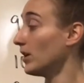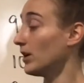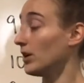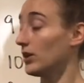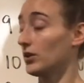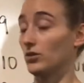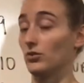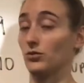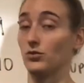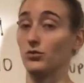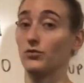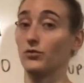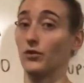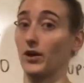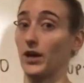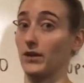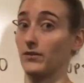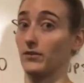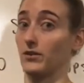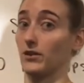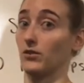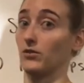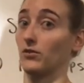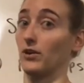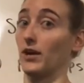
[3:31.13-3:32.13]
You'll do 5
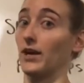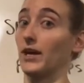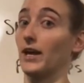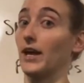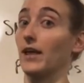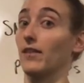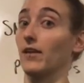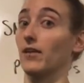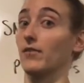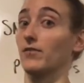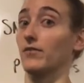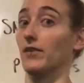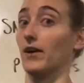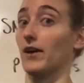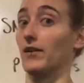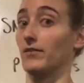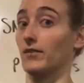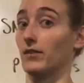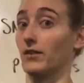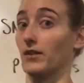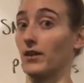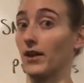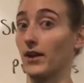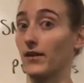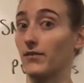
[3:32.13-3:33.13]
on the right and then 5 on
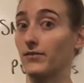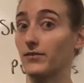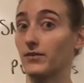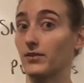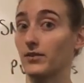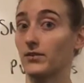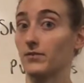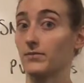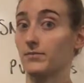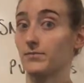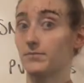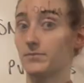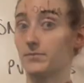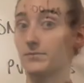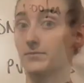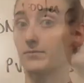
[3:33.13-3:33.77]
the left. So what the